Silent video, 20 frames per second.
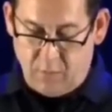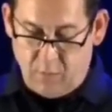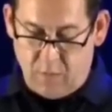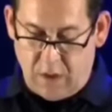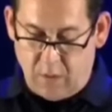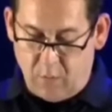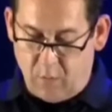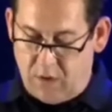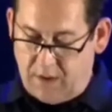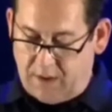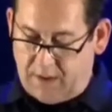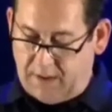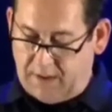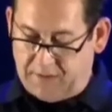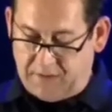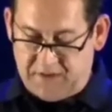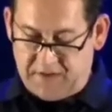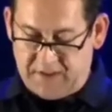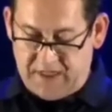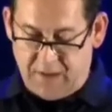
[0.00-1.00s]
While working
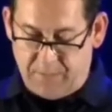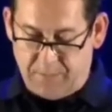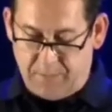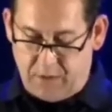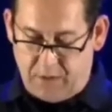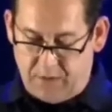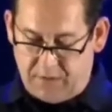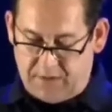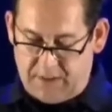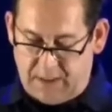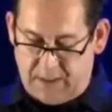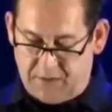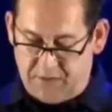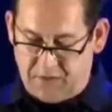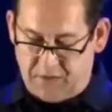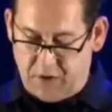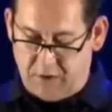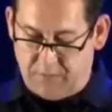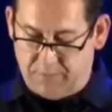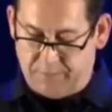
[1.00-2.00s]
at the South Pole
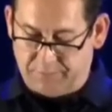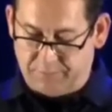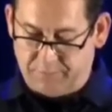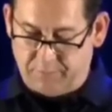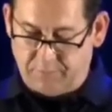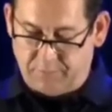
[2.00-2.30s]
Telescope,